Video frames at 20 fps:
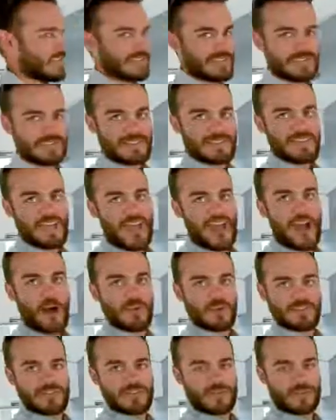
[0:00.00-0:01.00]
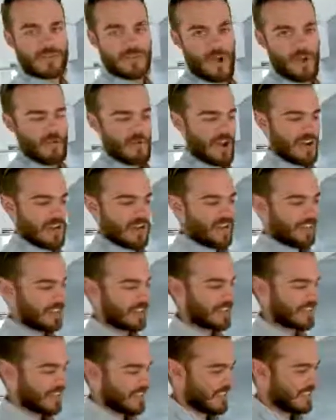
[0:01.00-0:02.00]
this house, you know,
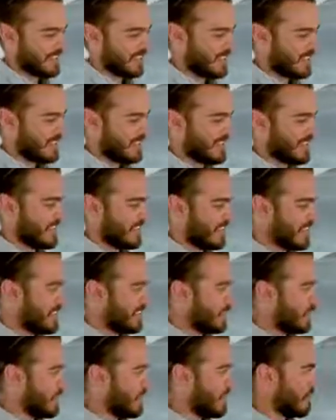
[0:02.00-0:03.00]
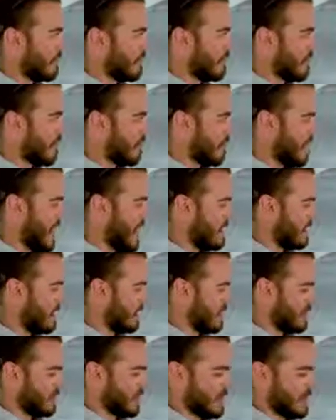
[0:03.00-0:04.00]
running. Really, mm -hmm. you know, if without
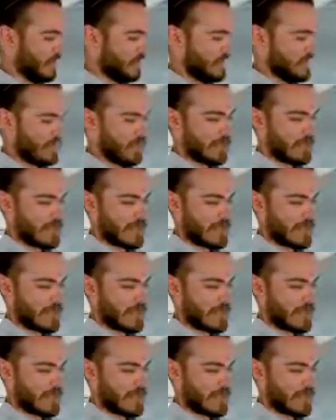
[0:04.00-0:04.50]
batteries, we lose a